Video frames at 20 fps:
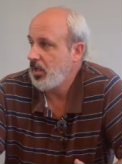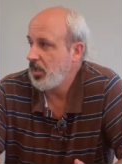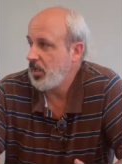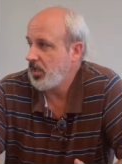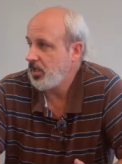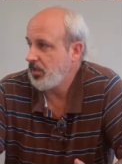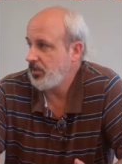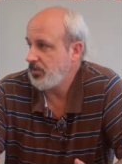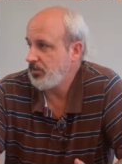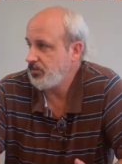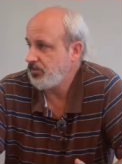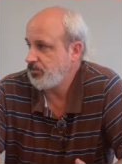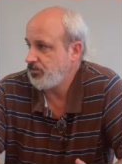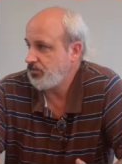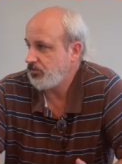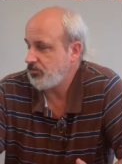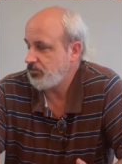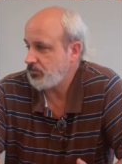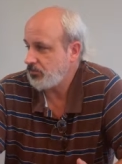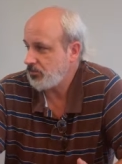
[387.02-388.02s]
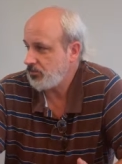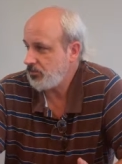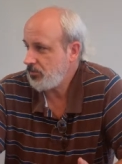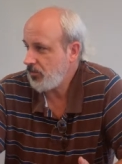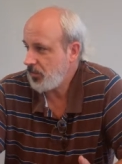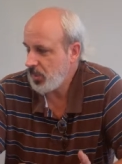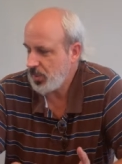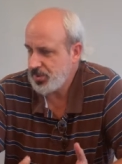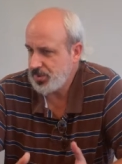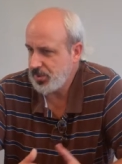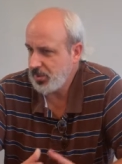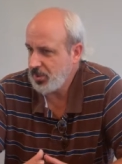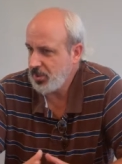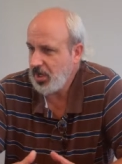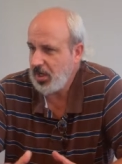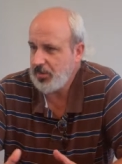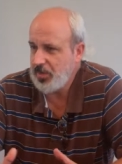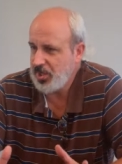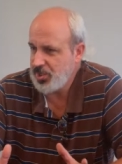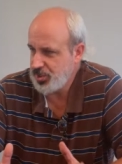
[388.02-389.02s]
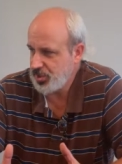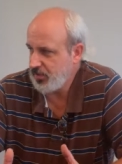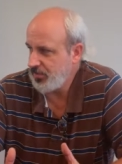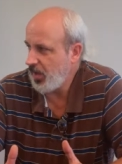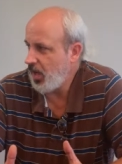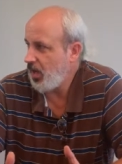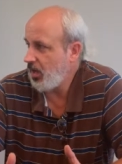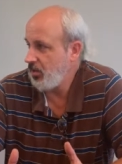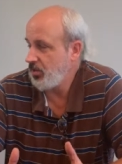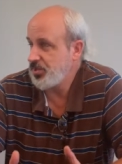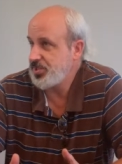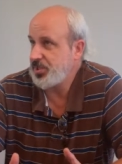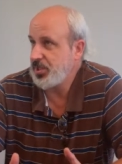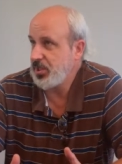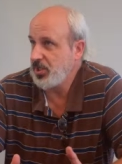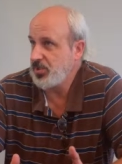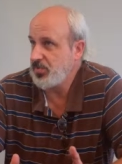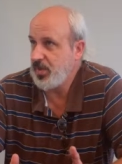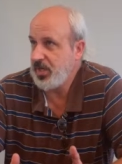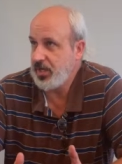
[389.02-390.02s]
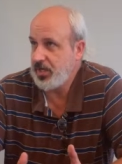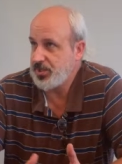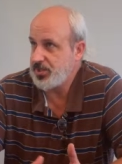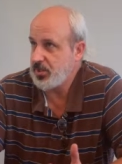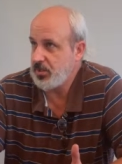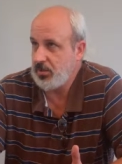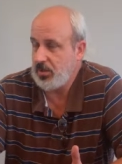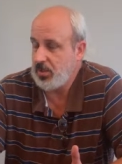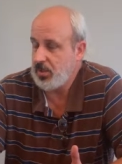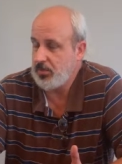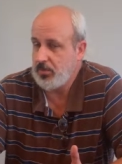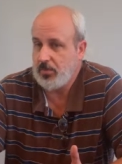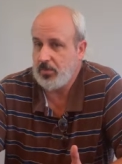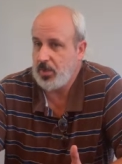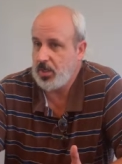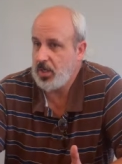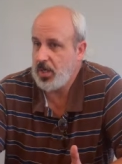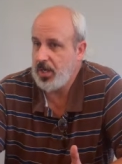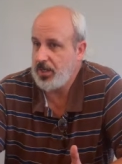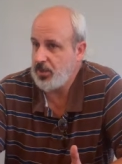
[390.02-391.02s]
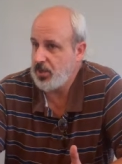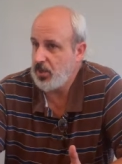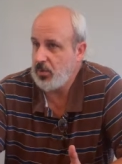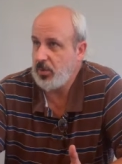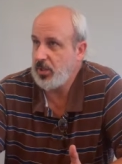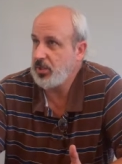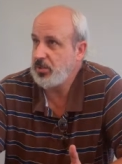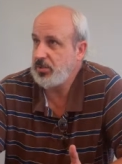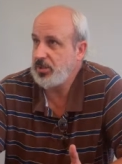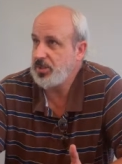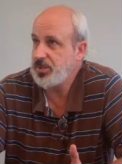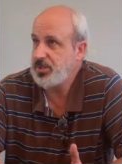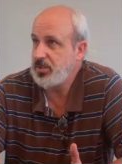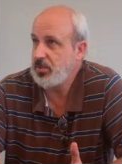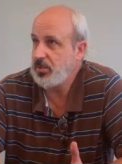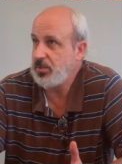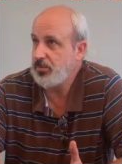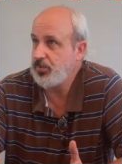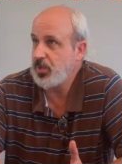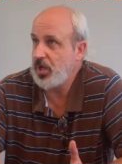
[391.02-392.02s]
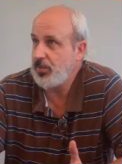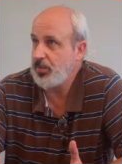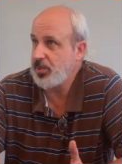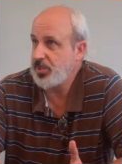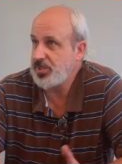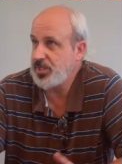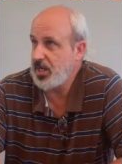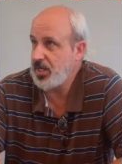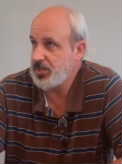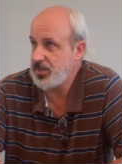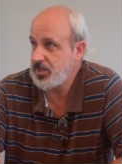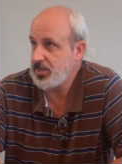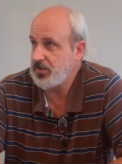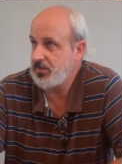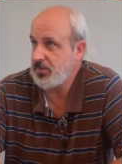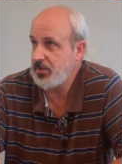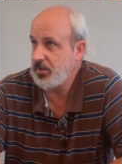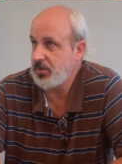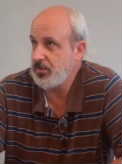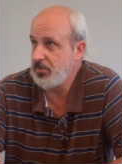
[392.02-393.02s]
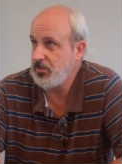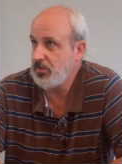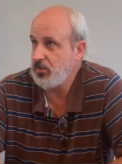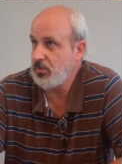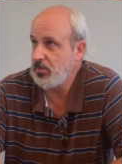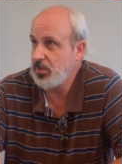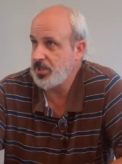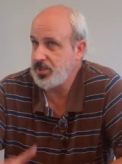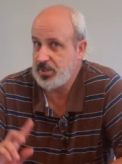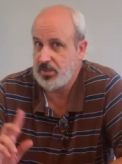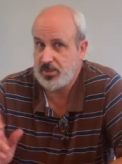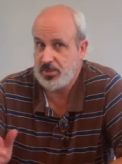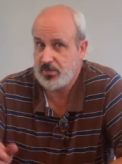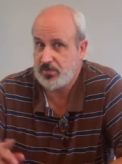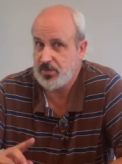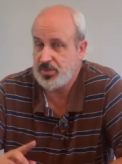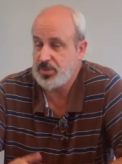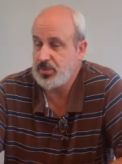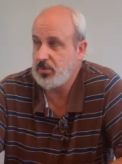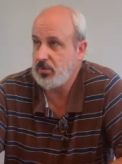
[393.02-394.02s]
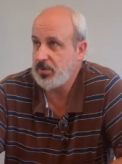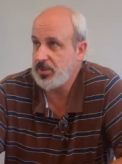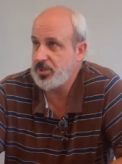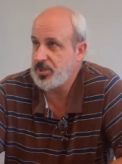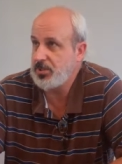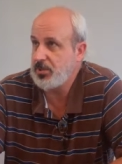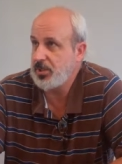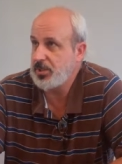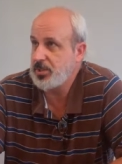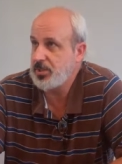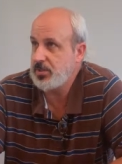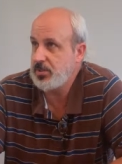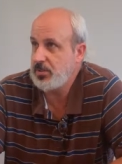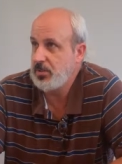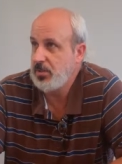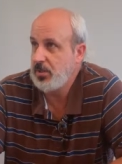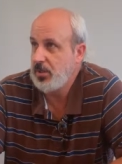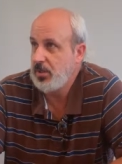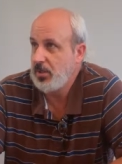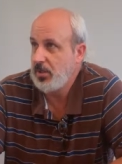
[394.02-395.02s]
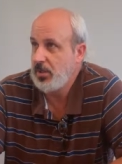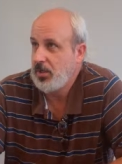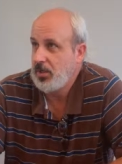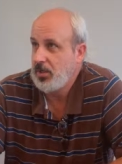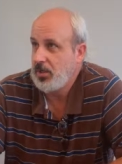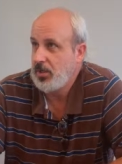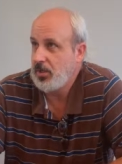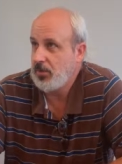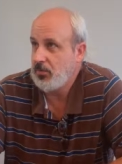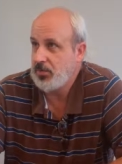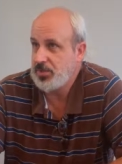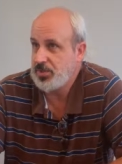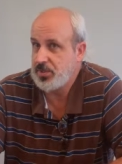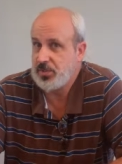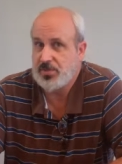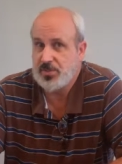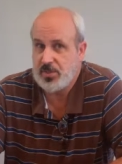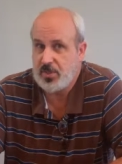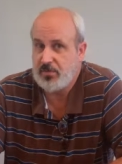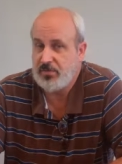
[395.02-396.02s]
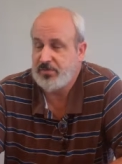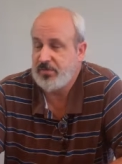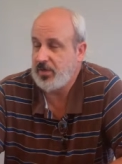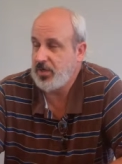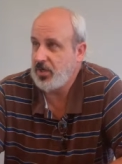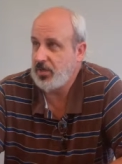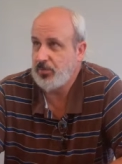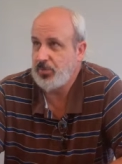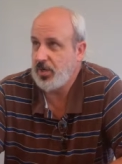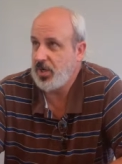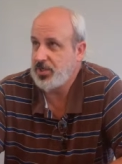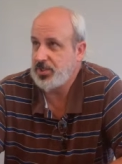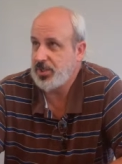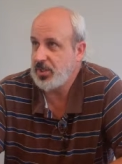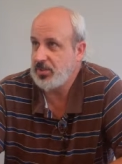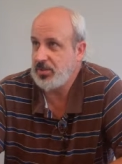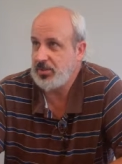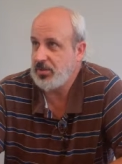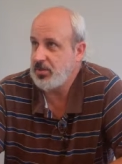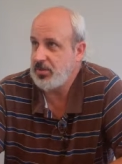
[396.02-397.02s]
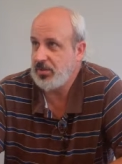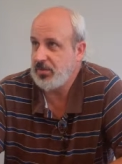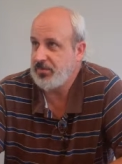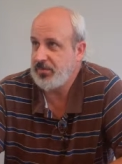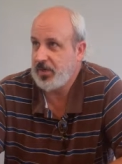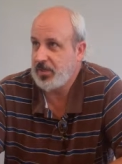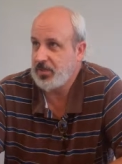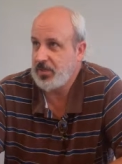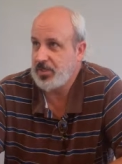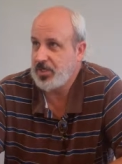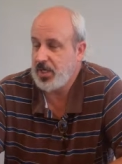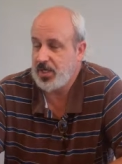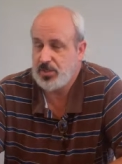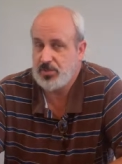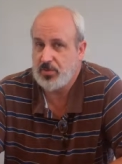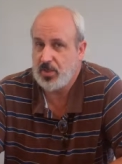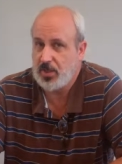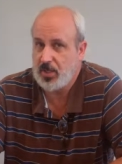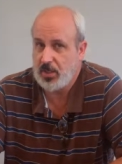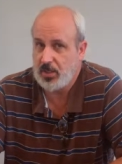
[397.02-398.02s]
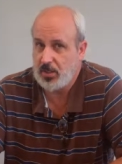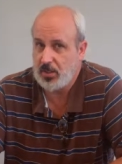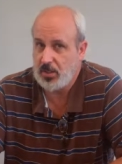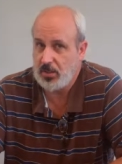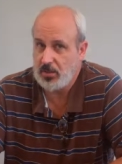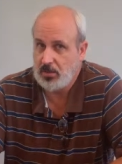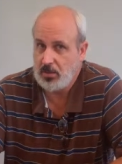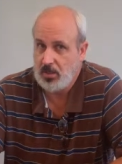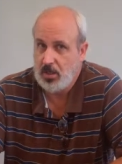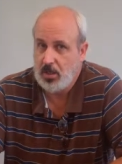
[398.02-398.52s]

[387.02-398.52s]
Um, so the combination of all those things made it so that it had no increase in the property taxes for the residents of the school district. It was a self-funding project. It didn't affect the tax rate at all.